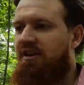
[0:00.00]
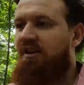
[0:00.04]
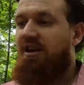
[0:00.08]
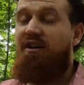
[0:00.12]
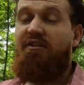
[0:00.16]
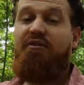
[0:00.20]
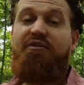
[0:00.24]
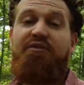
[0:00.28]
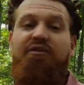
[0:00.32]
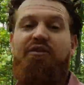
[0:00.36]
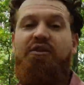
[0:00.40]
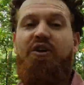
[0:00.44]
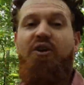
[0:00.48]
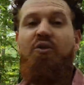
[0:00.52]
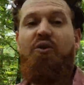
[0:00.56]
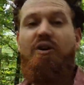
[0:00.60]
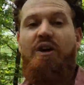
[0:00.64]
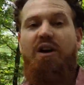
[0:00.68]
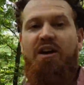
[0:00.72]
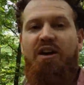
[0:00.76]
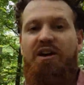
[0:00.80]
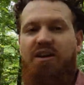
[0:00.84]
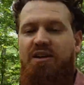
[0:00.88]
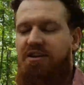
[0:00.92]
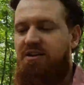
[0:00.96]
and
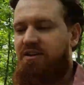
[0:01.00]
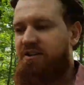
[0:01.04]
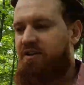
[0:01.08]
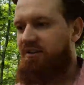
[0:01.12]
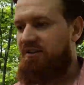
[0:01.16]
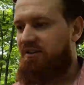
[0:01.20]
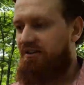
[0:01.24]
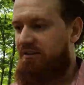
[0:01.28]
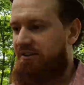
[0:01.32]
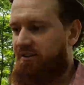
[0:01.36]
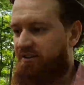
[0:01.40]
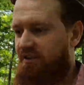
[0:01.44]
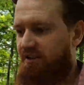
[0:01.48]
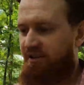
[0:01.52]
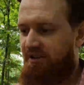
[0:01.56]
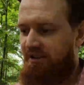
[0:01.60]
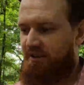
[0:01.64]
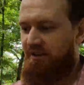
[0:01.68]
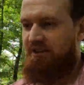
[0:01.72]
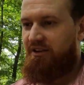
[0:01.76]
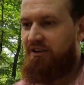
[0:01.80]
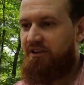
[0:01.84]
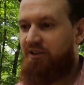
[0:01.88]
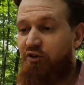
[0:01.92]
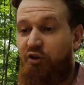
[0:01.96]
floating.
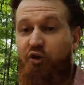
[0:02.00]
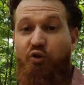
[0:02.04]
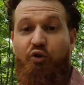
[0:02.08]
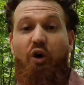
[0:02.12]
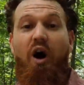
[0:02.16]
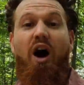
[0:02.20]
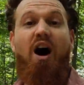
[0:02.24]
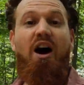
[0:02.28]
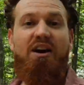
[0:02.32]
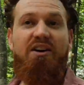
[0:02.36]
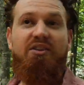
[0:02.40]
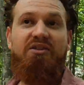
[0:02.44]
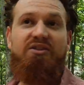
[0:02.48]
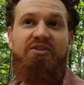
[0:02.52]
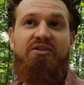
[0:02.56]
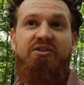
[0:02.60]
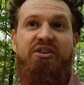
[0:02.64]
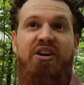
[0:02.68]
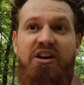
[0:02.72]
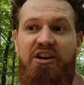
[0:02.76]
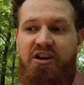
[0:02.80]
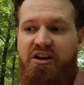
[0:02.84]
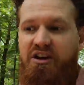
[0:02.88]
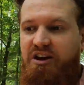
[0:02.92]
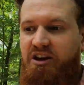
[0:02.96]
Rocks
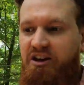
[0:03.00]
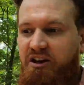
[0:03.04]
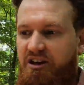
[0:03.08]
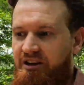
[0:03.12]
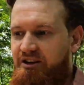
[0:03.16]
sink,